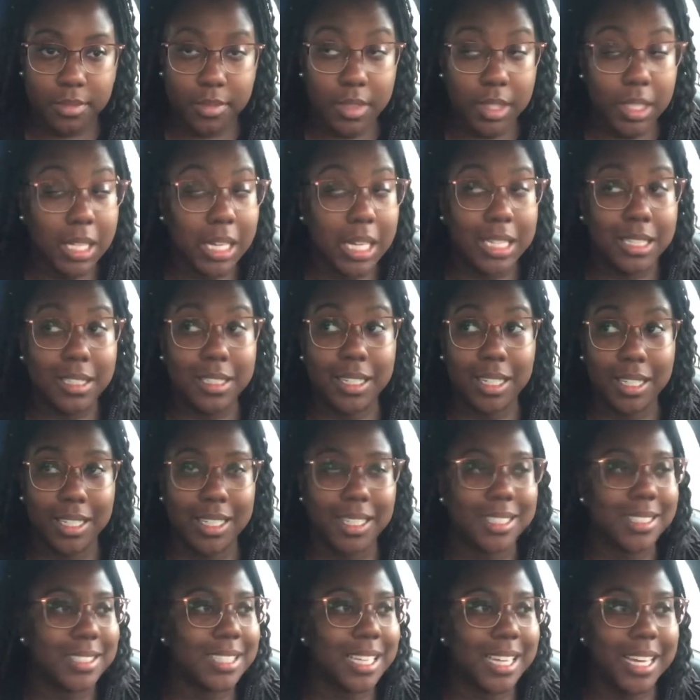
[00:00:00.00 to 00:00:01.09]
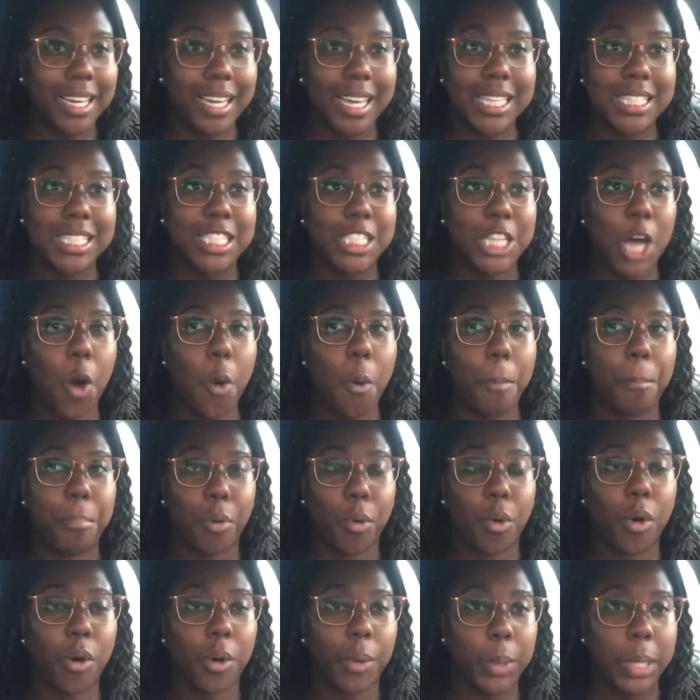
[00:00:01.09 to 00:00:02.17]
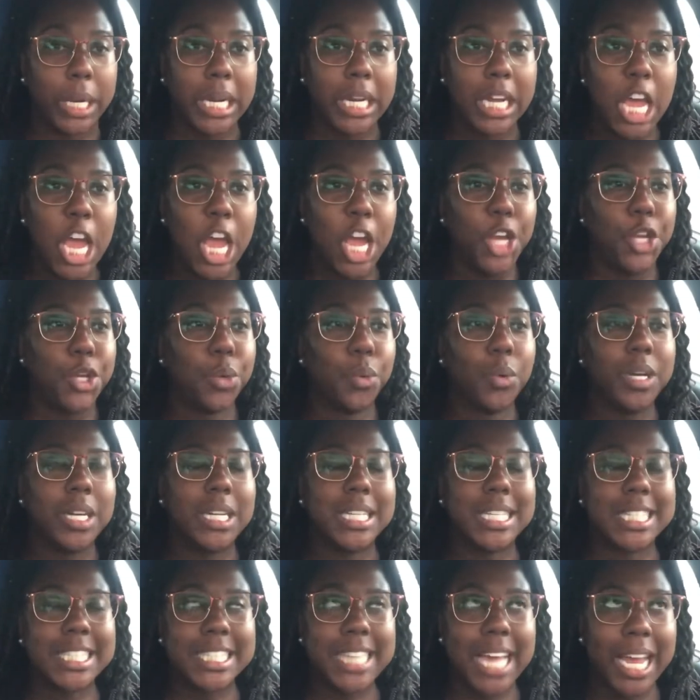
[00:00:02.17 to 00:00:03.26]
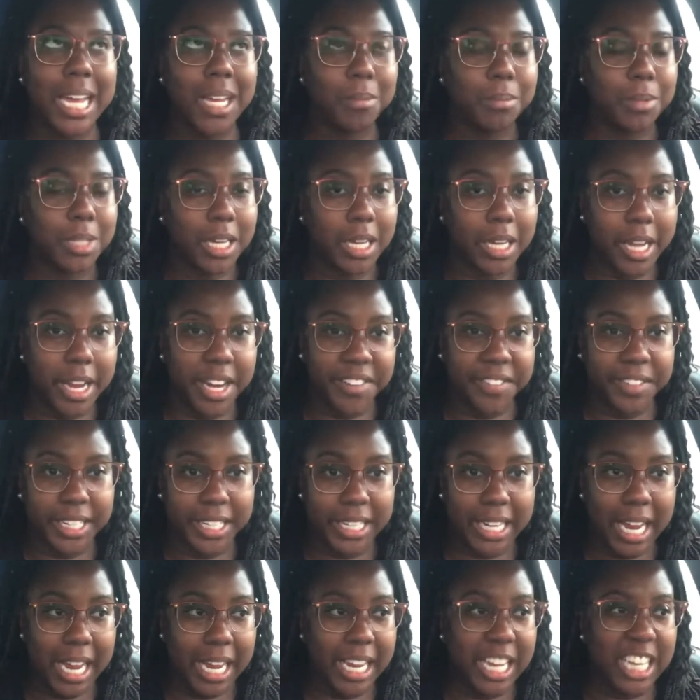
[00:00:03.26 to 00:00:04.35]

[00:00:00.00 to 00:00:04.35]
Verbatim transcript: It does. It gets so boring doing the same thing every day,